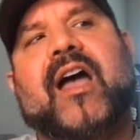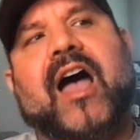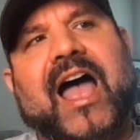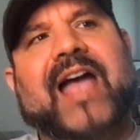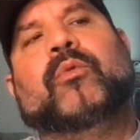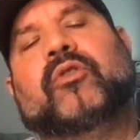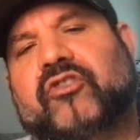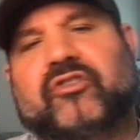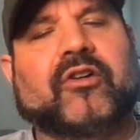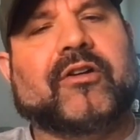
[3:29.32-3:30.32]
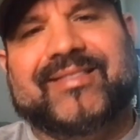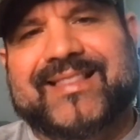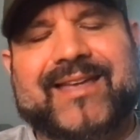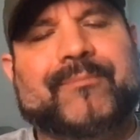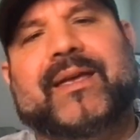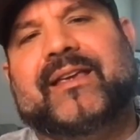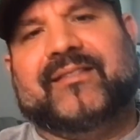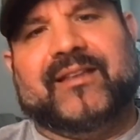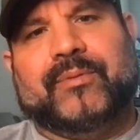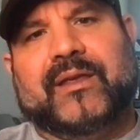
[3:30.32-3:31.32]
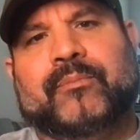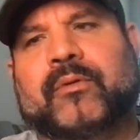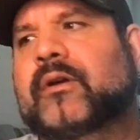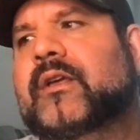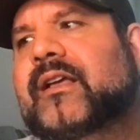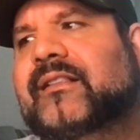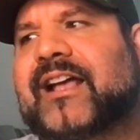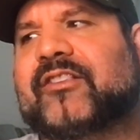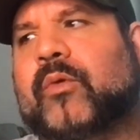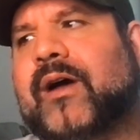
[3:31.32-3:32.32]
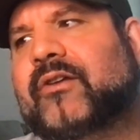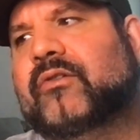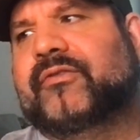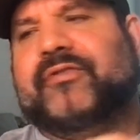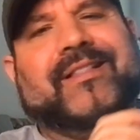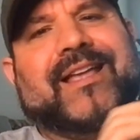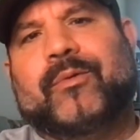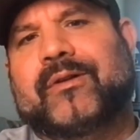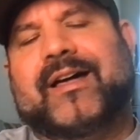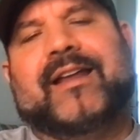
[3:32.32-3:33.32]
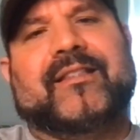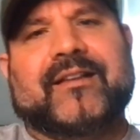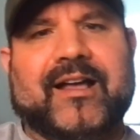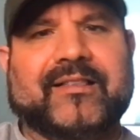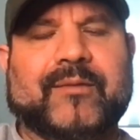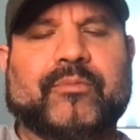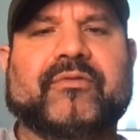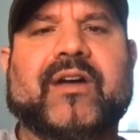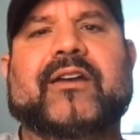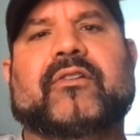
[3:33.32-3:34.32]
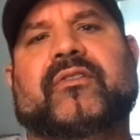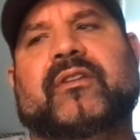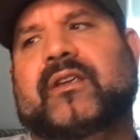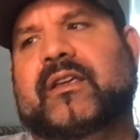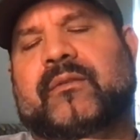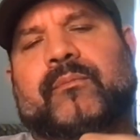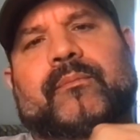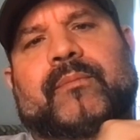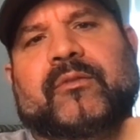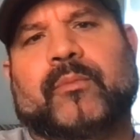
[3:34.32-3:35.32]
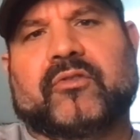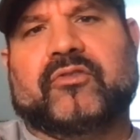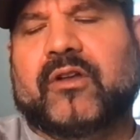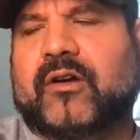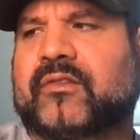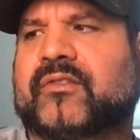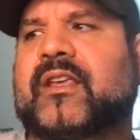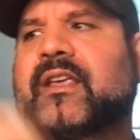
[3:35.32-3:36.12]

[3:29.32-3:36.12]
I will just start lambasting people. That's why I don't affiliate with a lot of the content providers in mixed martial arts,